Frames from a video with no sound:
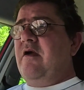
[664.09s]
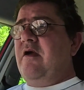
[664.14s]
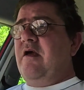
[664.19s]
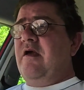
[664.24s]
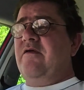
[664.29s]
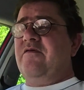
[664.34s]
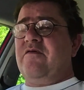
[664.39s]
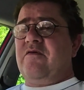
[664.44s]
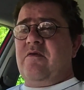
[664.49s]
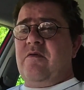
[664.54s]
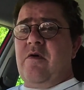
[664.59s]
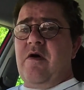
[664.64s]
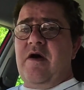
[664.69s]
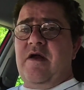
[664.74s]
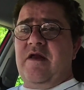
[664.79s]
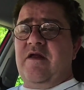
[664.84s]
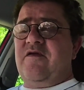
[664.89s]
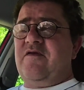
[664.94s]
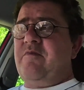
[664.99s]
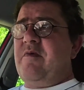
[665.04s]
is
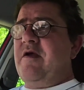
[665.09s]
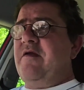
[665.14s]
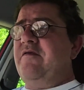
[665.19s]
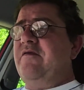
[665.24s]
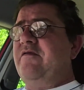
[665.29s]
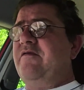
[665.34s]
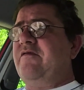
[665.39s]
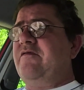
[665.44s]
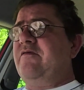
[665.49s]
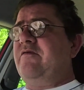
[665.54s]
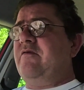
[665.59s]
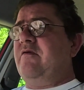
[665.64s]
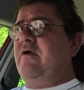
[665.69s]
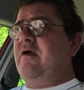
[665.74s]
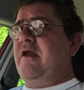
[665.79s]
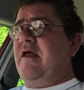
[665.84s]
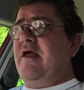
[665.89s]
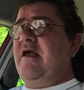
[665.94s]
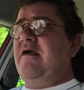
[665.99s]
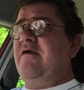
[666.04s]
quite an expense,
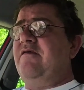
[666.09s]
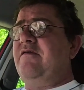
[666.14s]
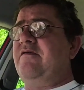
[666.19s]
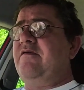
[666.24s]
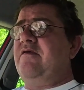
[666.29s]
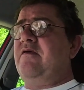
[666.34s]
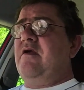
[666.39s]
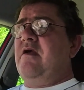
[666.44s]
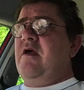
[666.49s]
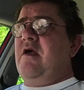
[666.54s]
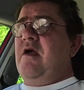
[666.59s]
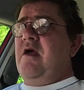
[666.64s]
and it is.